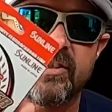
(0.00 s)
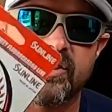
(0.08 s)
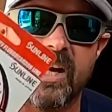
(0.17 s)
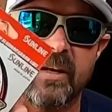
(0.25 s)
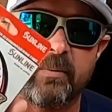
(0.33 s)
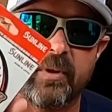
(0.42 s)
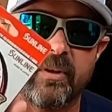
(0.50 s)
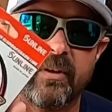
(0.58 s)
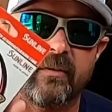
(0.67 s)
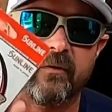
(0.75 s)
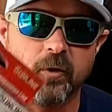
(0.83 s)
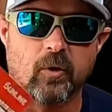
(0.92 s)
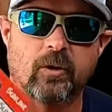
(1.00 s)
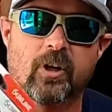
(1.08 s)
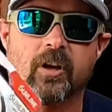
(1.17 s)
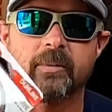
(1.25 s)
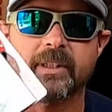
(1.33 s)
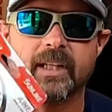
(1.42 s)
Sniper
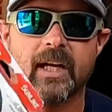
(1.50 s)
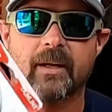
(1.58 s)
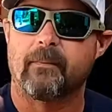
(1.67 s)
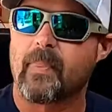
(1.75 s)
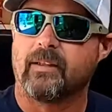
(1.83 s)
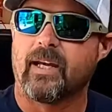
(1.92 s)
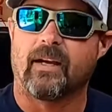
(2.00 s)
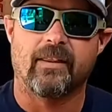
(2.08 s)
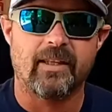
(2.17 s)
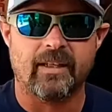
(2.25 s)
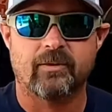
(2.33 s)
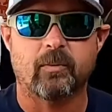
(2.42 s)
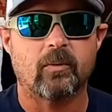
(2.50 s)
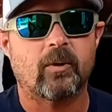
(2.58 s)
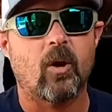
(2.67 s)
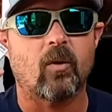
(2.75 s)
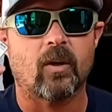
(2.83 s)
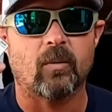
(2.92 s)
Fluorocarbon line. Now this will
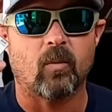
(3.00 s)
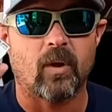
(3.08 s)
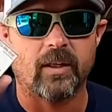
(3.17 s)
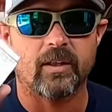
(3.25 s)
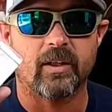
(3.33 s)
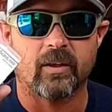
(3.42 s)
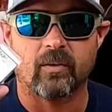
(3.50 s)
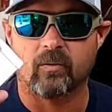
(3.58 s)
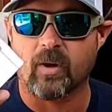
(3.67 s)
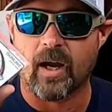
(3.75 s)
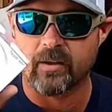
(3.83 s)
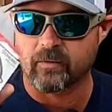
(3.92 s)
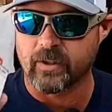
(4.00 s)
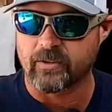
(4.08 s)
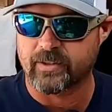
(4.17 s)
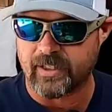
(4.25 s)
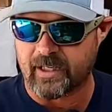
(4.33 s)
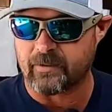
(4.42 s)
go on one of the rod and reel
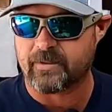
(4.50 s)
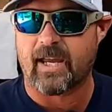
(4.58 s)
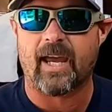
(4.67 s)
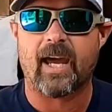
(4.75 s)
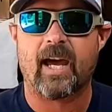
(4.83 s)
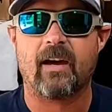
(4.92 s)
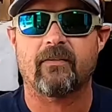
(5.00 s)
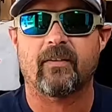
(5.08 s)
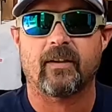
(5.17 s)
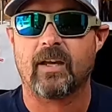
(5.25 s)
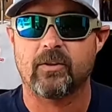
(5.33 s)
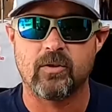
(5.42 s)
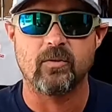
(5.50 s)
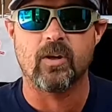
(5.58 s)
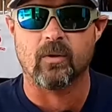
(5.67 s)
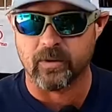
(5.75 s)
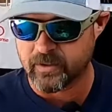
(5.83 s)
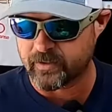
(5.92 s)
setups I have. As you
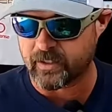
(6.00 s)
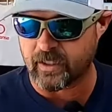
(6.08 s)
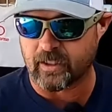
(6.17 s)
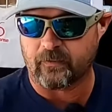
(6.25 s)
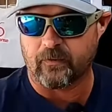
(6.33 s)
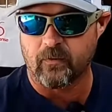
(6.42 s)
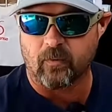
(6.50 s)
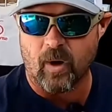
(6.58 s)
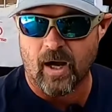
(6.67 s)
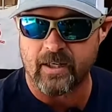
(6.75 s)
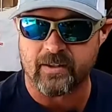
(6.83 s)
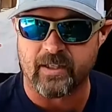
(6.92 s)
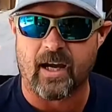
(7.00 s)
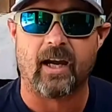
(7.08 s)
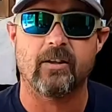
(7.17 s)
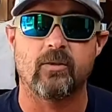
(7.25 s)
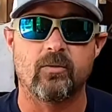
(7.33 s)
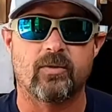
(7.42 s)
noticed, if you've watched, I
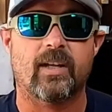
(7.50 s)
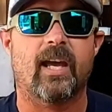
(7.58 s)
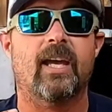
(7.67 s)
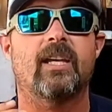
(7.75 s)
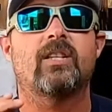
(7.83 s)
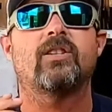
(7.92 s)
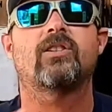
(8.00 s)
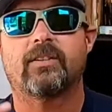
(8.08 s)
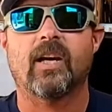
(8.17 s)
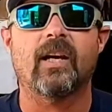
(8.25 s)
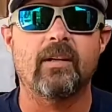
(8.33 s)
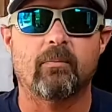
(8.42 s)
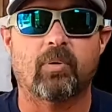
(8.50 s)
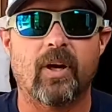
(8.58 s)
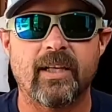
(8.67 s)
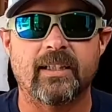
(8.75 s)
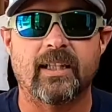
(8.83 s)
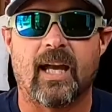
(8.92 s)
used a ton of
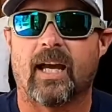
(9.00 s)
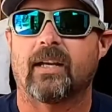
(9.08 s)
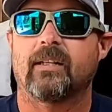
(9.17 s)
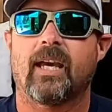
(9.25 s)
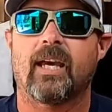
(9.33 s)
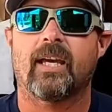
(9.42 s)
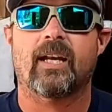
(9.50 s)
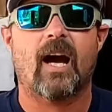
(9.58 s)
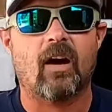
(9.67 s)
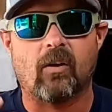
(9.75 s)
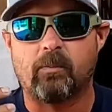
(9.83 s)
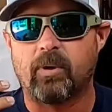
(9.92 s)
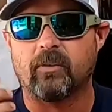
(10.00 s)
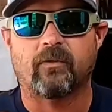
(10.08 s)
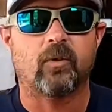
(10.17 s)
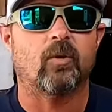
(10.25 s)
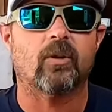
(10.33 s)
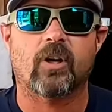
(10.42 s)
braided line, and I'll put
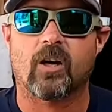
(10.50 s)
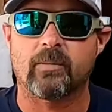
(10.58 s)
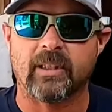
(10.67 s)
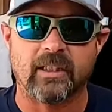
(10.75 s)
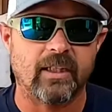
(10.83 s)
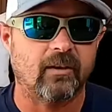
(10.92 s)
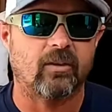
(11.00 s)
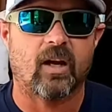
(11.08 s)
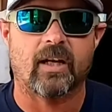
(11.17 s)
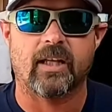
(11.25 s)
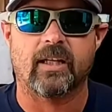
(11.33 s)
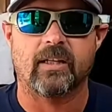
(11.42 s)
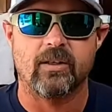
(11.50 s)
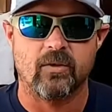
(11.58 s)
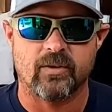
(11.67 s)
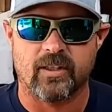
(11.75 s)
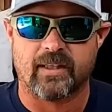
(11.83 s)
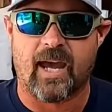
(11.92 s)
fluorocarbon leader on it and
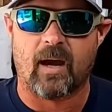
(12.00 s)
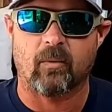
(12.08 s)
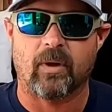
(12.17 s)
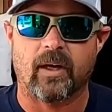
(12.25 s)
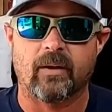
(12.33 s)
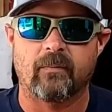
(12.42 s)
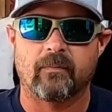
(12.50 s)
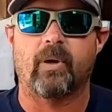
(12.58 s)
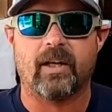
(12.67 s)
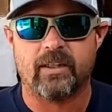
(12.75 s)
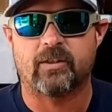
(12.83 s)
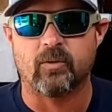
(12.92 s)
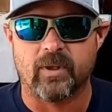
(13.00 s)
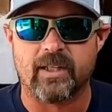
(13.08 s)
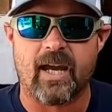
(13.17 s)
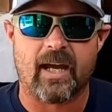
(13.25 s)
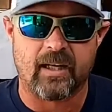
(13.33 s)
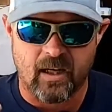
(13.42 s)
use it that way. But doing
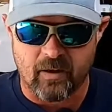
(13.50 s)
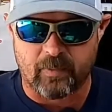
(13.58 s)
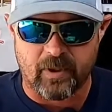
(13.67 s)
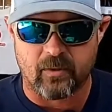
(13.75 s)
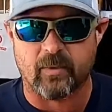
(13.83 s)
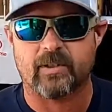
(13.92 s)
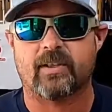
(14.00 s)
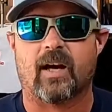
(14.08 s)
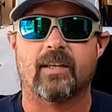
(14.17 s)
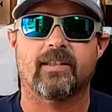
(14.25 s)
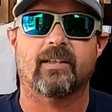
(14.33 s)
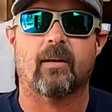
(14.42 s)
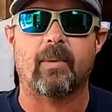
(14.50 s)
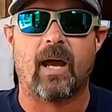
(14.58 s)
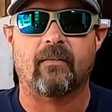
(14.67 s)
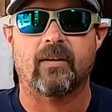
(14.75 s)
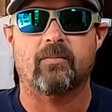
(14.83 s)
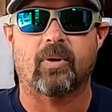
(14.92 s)
that up here in Wisconsin, I'm
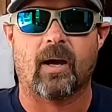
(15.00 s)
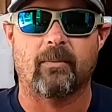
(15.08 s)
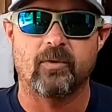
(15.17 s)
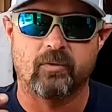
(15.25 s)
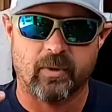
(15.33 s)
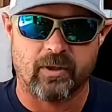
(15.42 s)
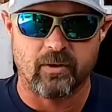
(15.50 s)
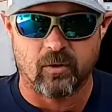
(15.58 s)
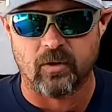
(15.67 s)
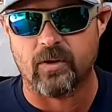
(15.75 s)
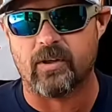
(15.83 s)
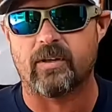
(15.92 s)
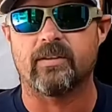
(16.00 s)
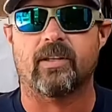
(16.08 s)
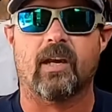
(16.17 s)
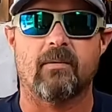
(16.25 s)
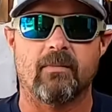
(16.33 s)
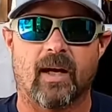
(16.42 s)
having problems with northerns
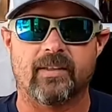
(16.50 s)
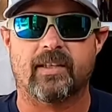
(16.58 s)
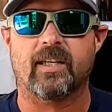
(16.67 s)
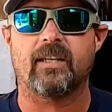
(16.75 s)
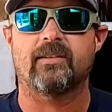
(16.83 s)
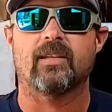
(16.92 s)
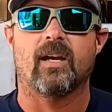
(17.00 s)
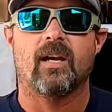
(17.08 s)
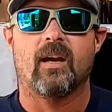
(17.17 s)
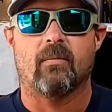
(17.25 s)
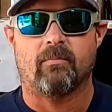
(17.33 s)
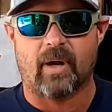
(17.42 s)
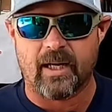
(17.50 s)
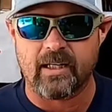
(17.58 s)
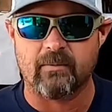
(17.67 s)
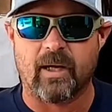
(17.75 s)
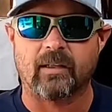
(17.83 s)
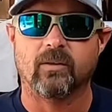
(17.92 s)
and muskies
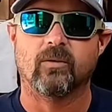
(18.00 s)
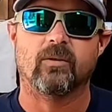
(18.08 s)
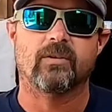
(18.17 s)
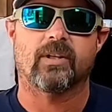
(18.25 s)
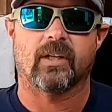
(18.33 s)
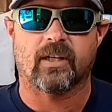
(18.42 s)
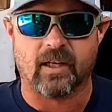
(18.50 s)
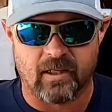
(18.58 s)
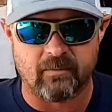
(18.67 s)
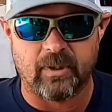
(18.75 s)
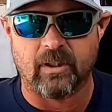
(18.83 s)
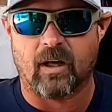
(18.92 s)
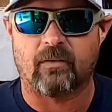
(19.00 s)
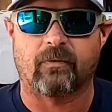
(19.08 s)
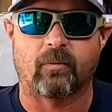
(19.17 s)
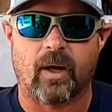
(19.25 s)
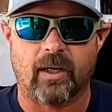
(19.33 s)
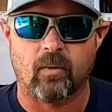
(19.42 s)
biting my lures and cut me off
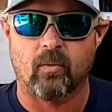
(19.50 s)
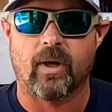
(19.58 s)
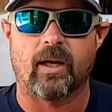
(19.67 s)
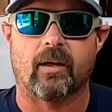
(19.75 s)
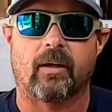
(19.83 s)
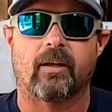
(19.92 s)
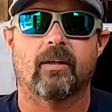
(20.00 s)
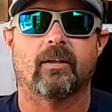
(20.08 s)
right away.